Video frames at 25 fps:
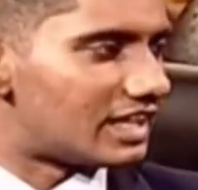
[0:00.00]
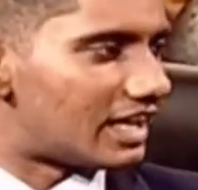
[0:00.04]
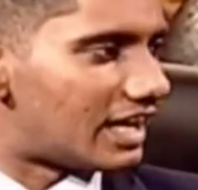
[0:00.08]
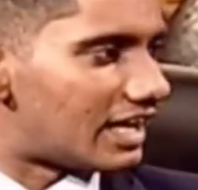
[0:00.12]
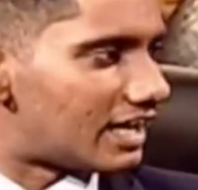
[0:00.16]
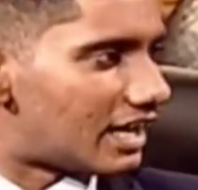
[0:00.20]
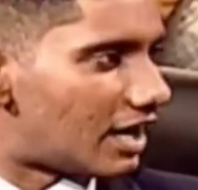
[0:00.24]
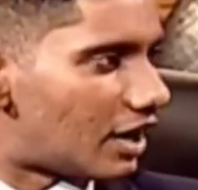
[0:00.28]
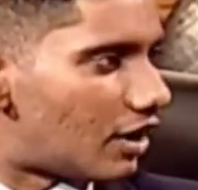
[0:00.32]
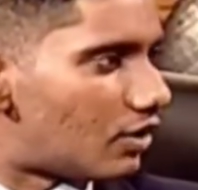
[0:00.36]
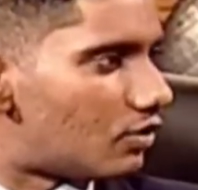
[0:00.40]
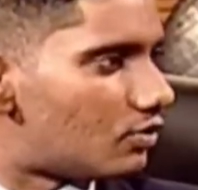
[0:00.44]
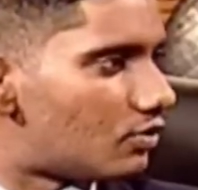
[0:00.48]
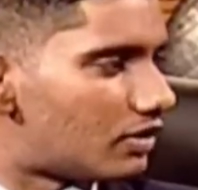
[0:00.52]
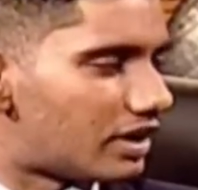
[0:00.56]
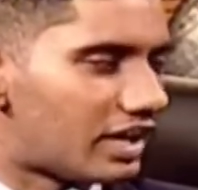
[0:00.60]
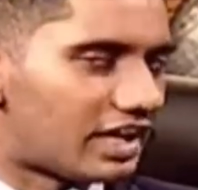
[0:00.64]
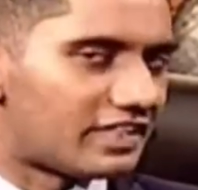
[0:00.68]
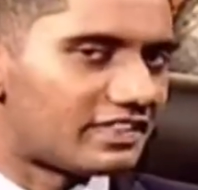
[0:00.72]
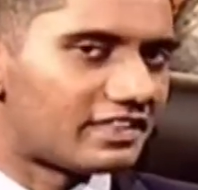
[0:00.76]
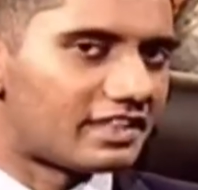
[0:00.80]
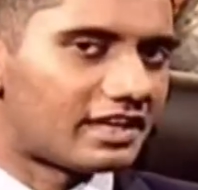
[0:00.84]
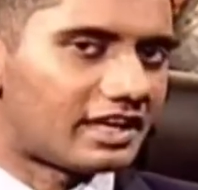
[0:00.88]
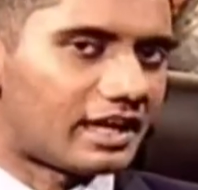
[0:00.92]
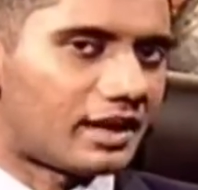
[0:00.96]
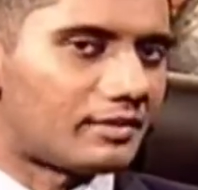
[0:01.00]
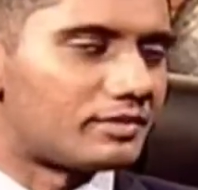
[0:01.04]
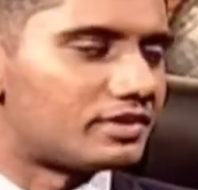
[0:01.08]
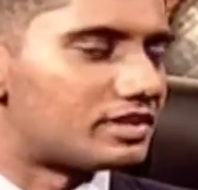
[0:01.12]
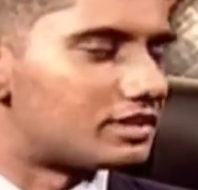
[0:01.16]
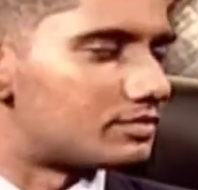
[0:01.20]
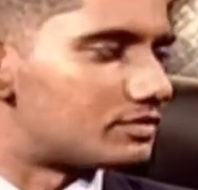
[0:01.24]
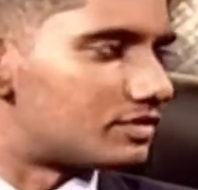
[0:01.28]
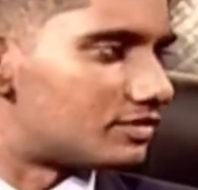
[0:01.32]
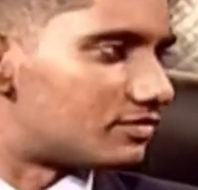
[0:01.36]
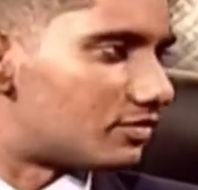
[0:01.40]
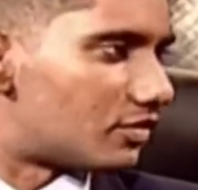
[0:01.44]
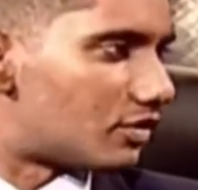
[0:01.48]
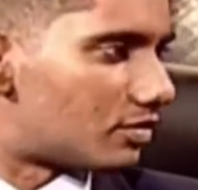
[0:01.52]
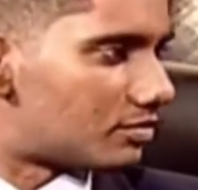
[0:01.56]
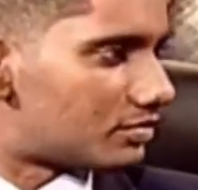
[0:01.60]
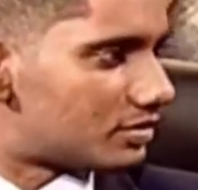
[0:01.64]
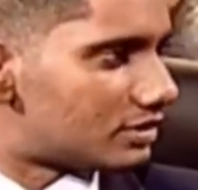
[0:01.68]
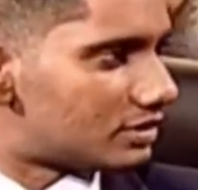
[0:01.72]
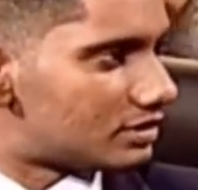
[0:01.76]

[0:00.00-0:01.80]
And how can the cabinet be formed?